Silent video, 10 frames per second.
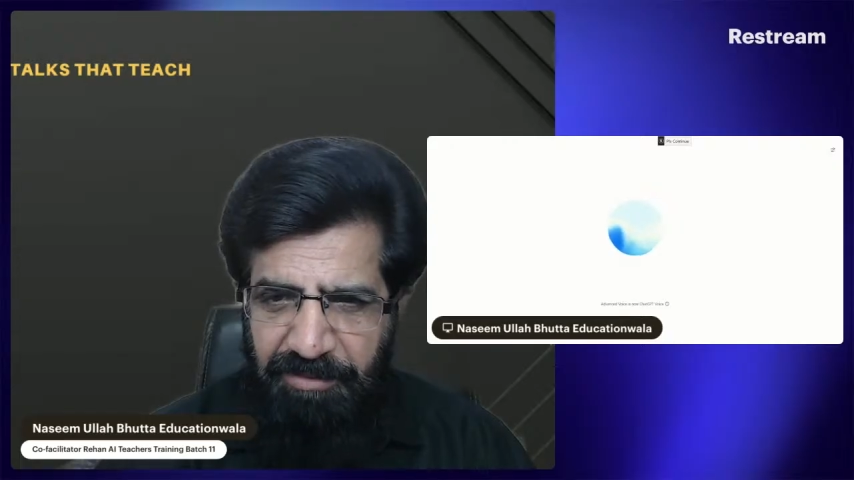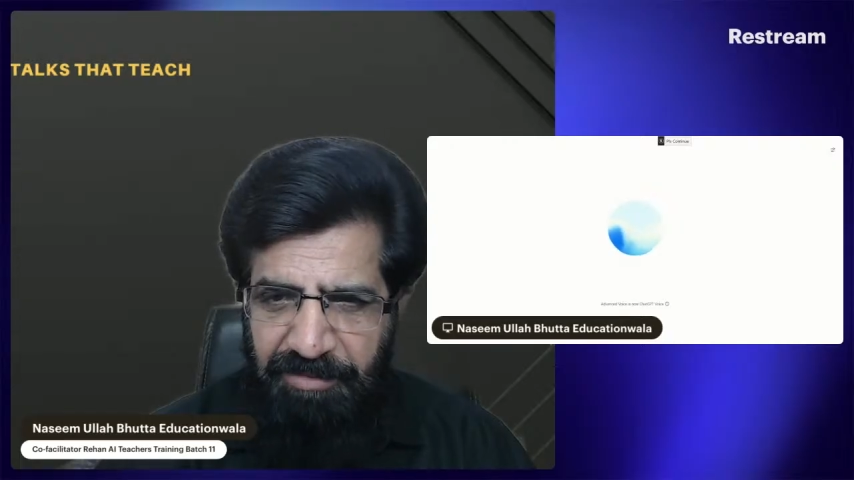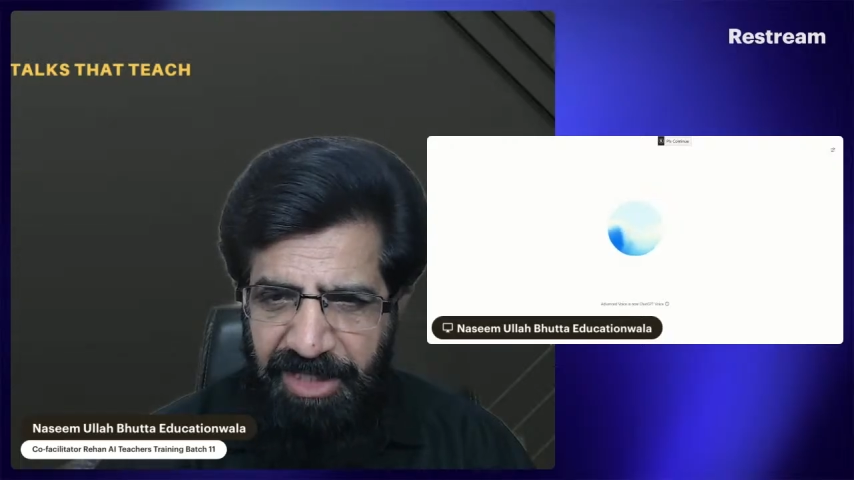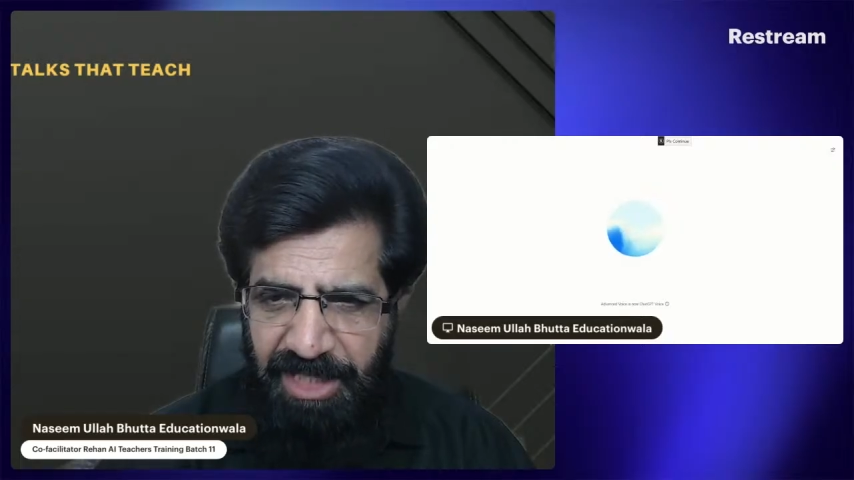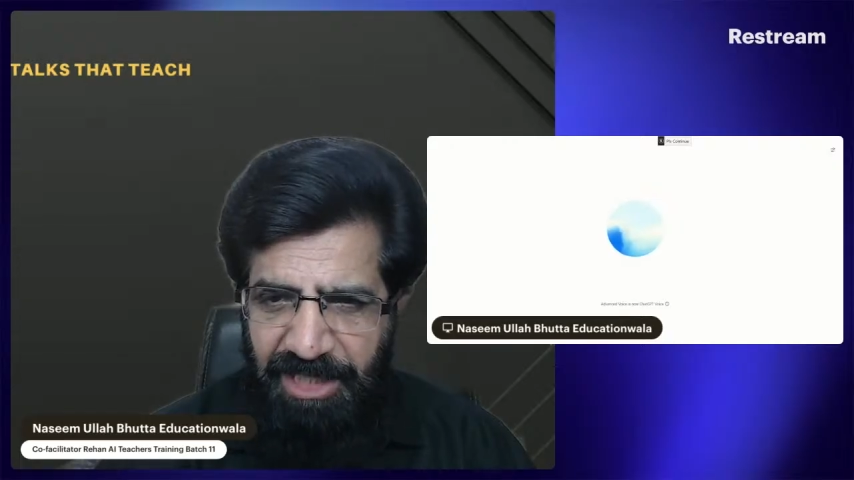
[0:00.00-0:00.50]

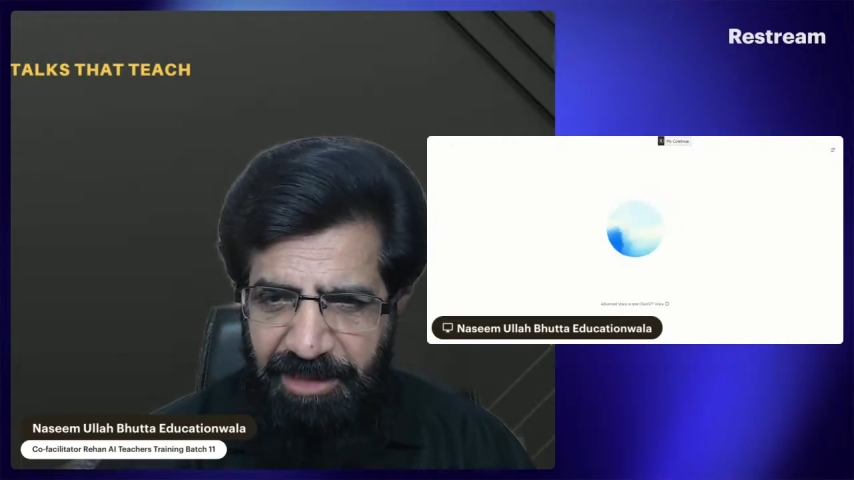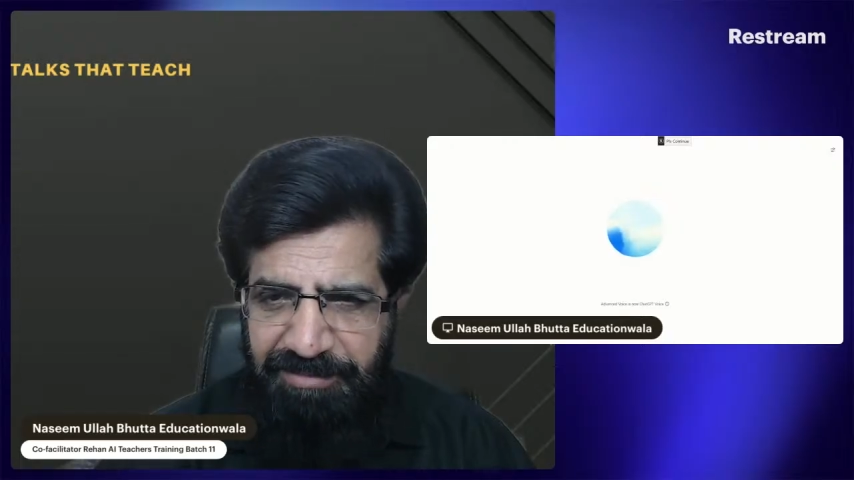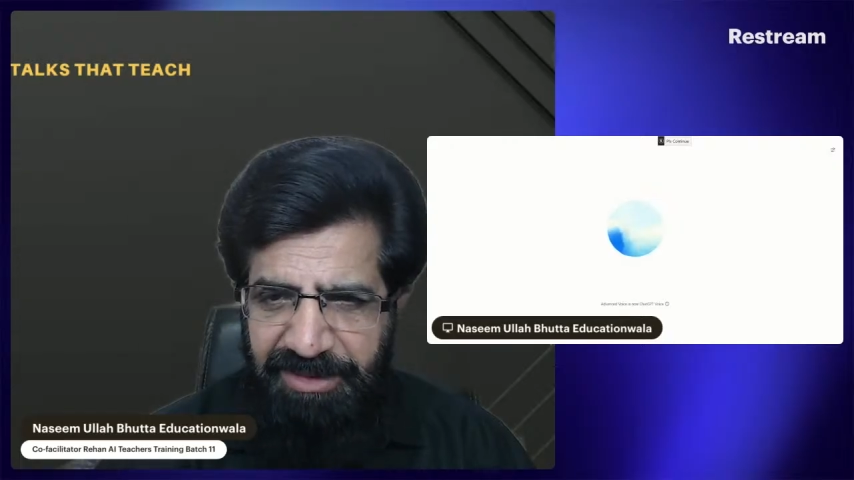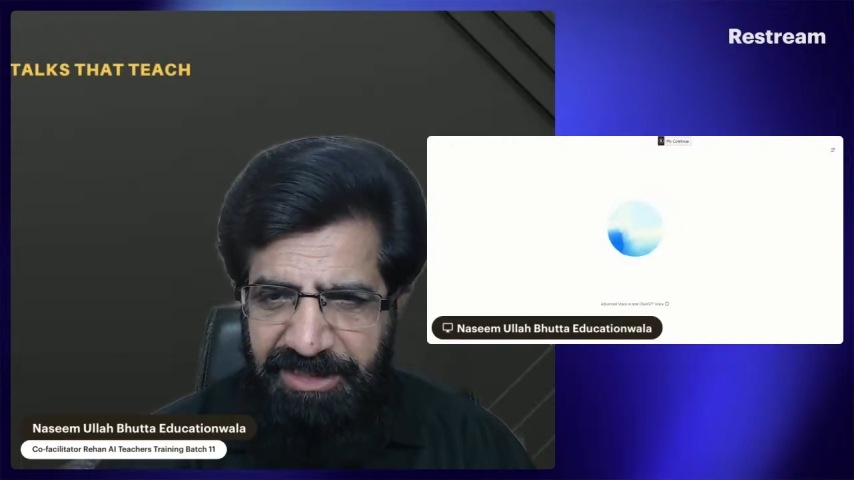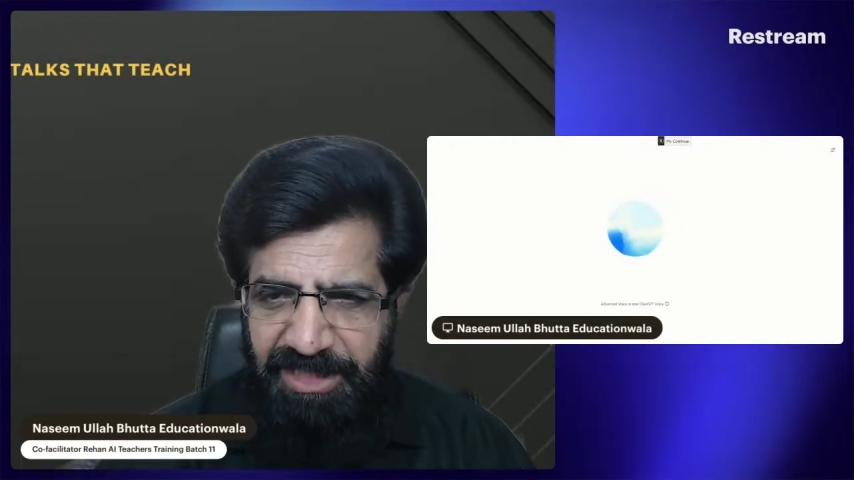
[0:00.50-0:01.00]
by
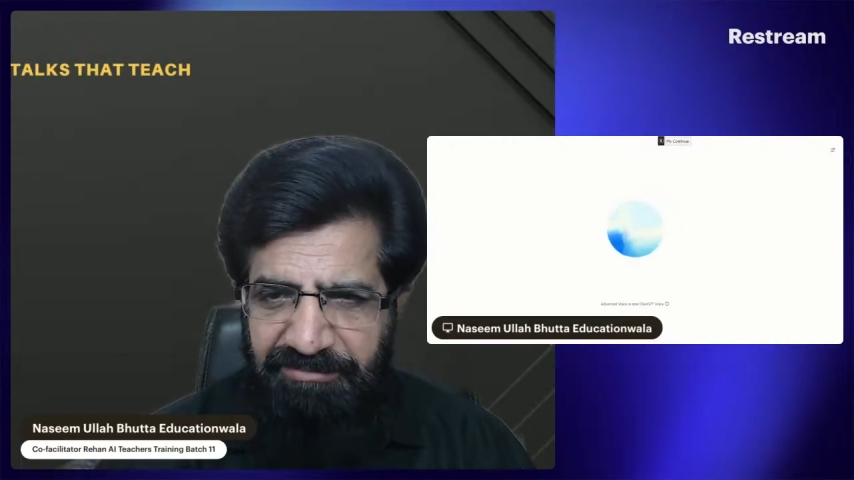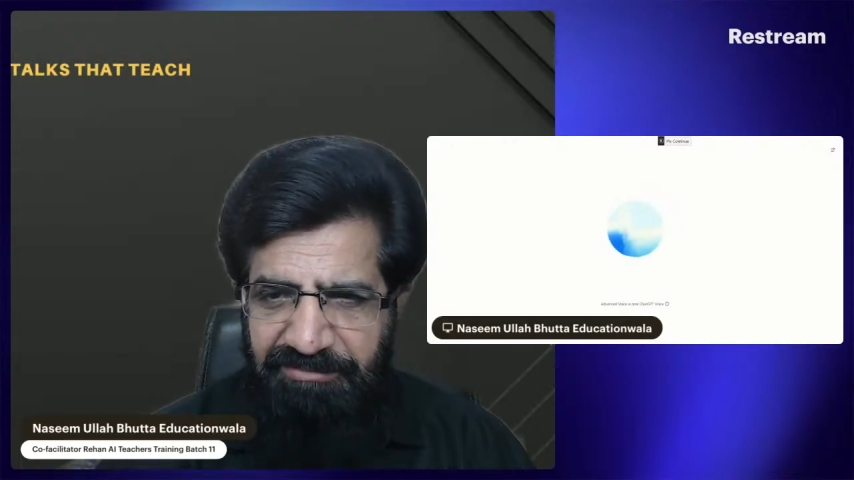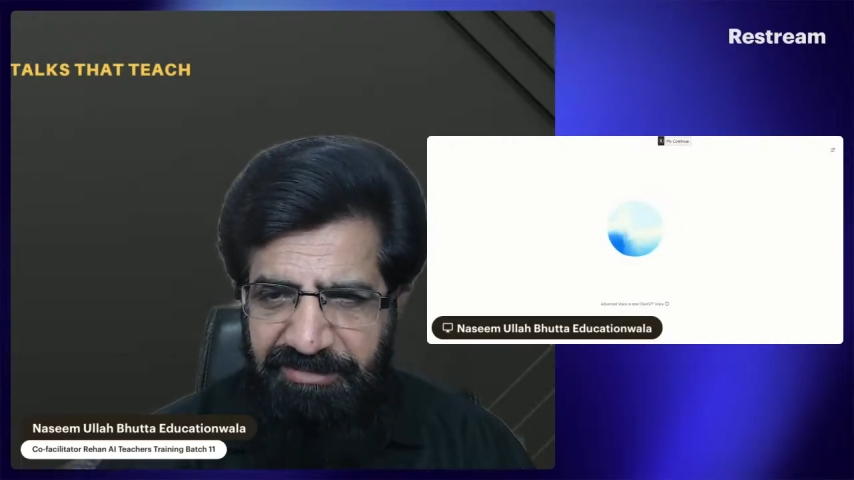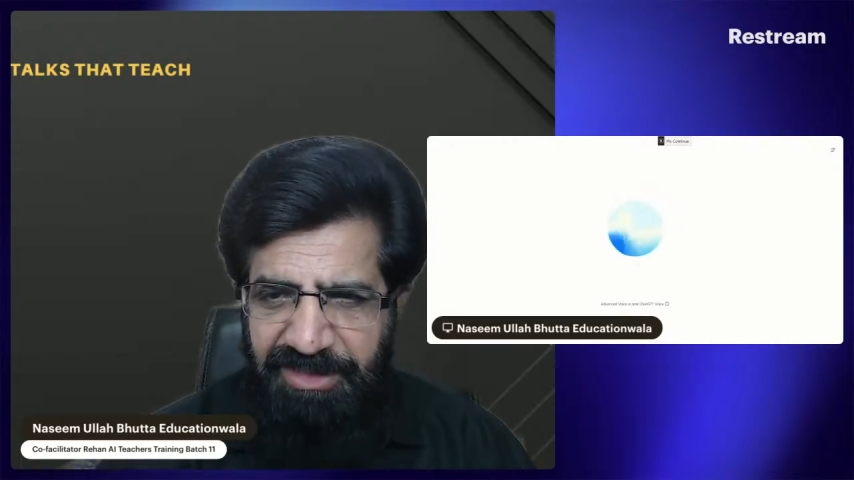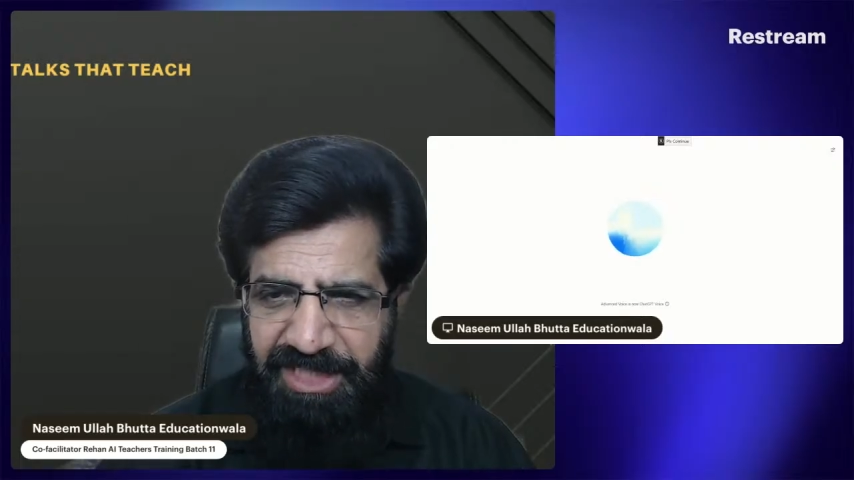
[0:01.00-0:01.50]
helping them